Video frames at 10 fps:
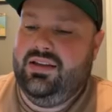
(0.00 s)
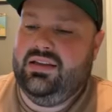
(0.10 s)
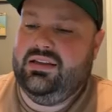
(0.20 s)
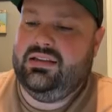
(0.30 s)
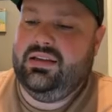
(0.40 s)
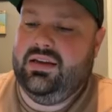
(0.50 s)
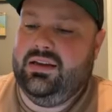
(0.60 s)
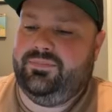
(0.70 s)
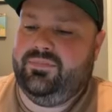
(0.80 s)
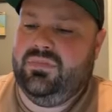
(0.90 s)

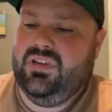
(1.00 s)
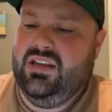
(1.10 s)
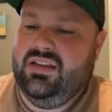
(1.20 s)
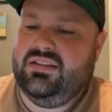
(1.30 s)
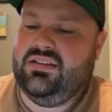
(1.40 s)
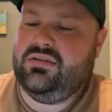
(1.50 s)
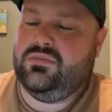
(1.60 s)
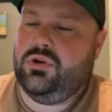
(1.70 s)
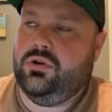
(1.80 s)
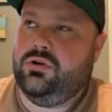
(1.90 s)
And
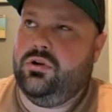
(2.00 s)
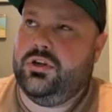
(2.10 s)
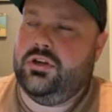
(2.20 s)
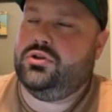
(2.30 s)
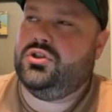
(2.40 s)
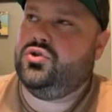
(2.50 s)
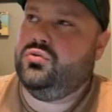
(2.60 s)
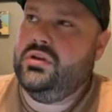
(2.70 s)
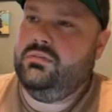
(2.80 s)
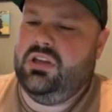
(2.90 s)
systems are
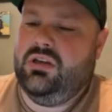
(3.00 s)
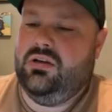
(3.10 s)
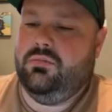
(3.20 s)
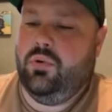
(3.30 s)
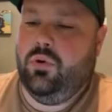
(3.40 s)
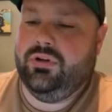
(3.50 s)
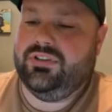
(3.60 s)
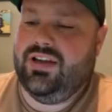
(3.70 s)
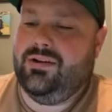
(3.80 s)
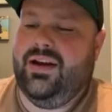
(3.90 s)
extremely
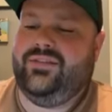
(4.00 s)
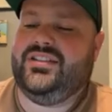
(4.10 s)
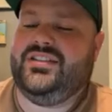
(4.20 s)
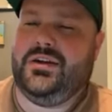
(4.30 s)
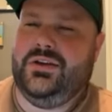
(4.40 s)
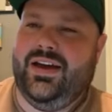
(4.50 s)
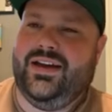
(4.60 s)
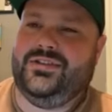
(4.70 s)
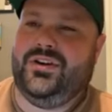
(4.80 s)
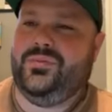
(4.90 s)
important. I don't have to sell you
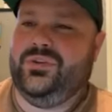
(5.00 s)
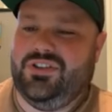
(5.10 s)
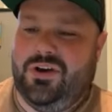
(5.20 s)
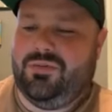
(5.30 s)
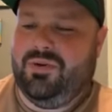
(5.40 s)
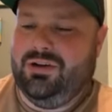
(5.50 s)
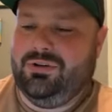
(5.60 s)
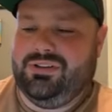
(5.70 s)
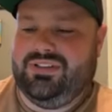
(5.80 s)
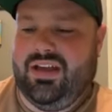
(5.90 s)
guys on it. We talk about it
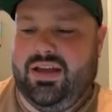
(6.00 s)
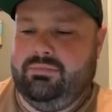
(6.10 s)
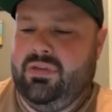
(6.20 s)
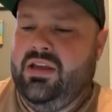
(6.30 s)
all the time.